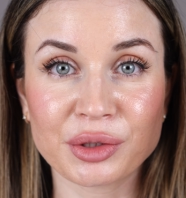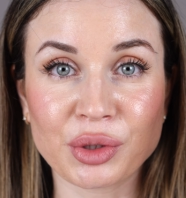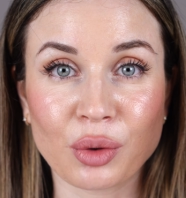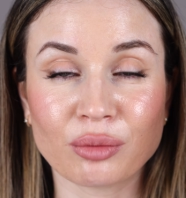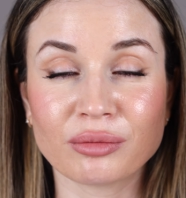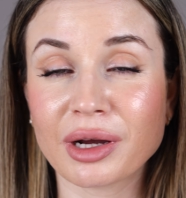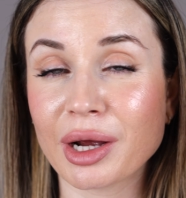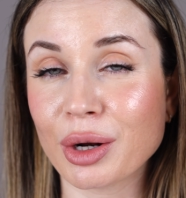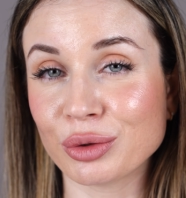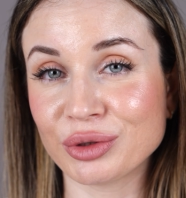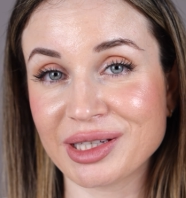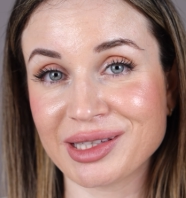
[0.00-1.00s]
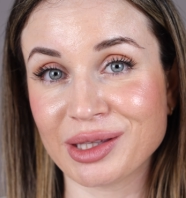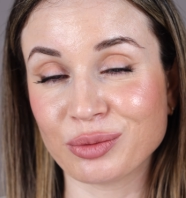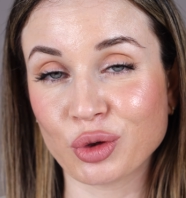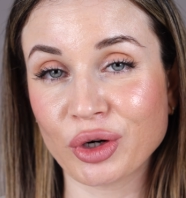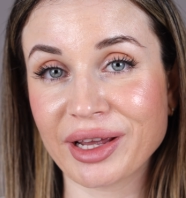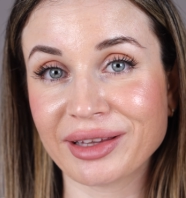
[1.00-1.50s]
So I'll test
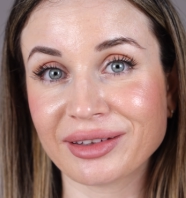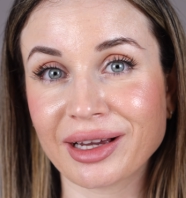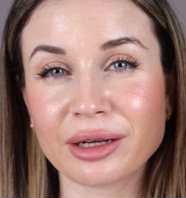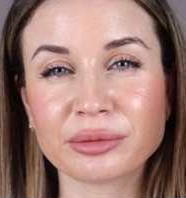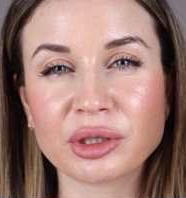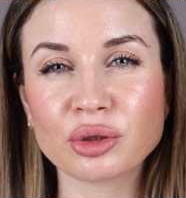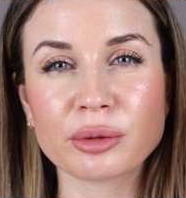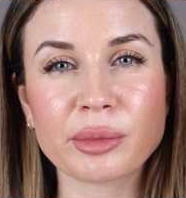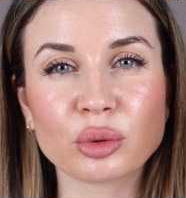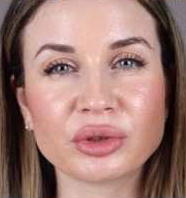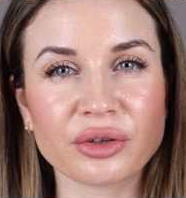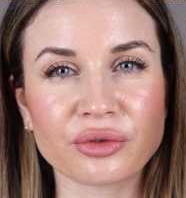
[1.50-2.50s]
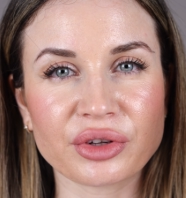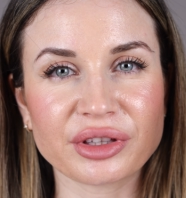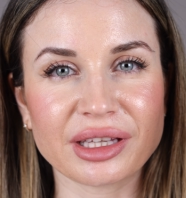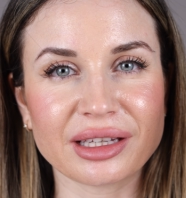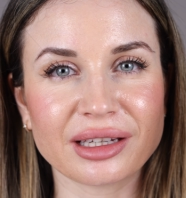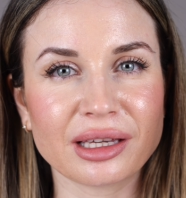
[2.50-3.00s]
it more and I'll update you about
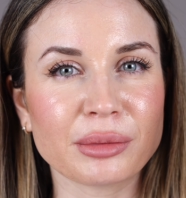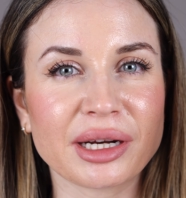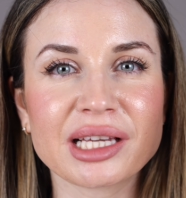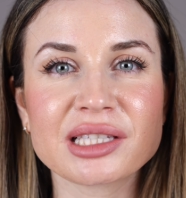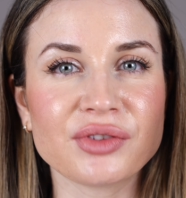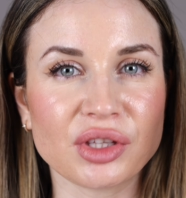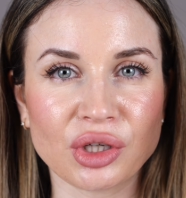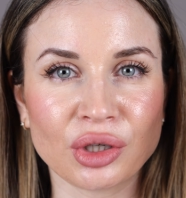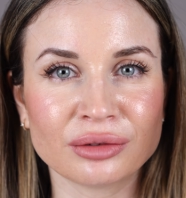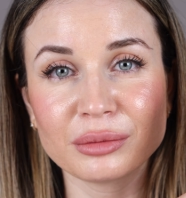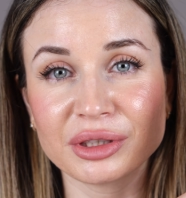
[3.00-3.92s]
everything in my next video.